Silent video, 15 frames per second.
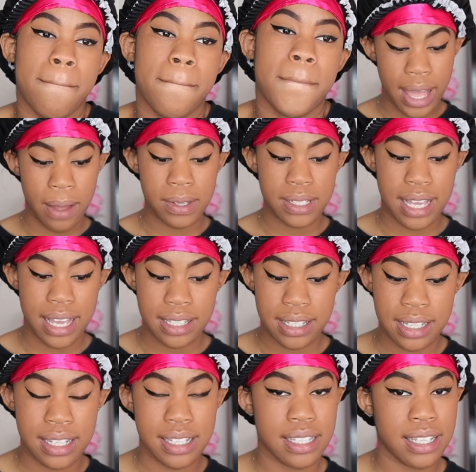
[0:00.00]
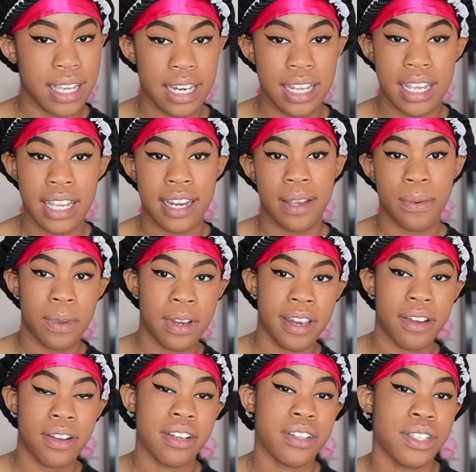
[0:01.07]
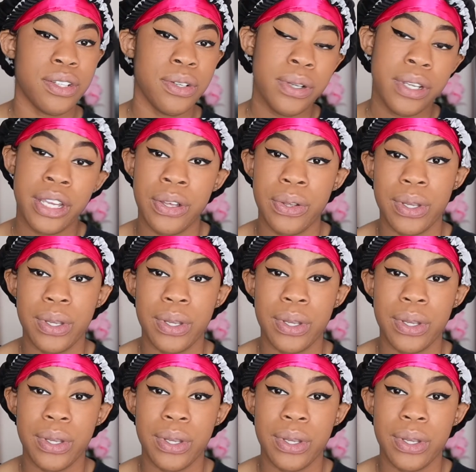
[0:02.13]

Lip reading: I was asking this lady, can I rent out her studio?